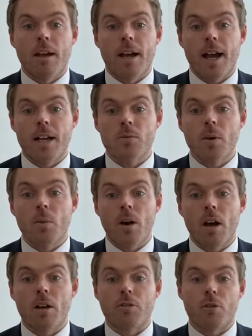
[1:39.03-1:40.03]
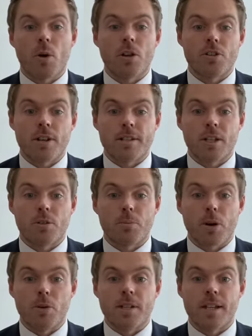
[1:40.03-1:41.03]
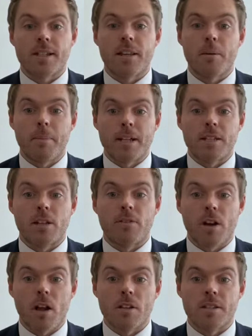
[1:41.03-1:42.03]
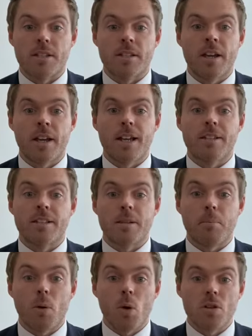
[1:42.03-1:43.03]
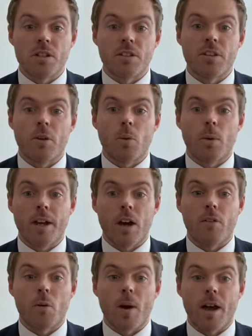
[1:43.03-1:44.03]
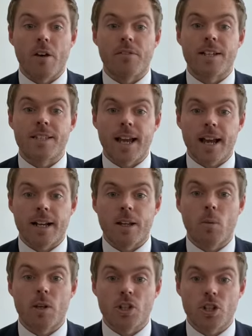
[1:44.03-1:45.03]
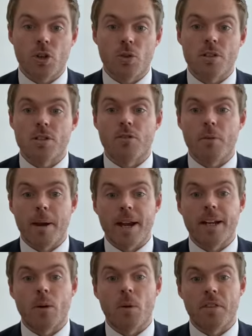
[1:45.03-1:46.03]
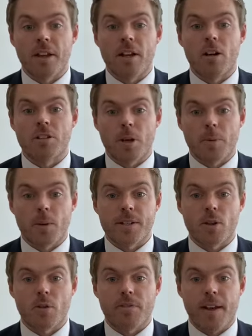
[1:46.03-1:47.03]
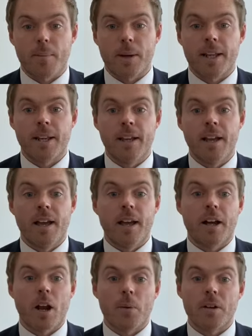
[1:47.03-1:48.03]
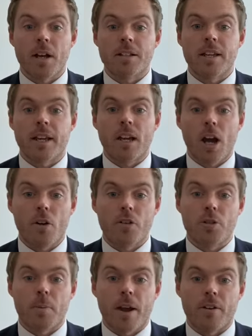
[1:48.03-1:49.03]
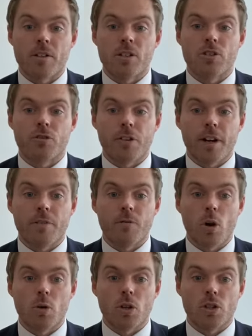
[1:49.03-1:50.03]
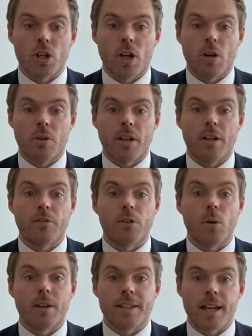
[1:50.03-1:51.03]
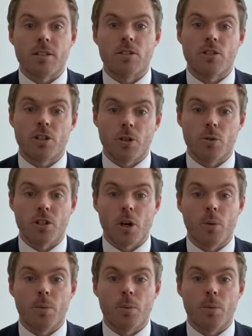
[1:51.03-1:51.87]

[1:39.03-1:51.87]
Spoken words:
As we work through our transition process and the mixing of classes, it is important that we are aware of exactly which students are remaining within our WSO family, and I would like to encourage parents to re-enroll your child if you are yet to do so.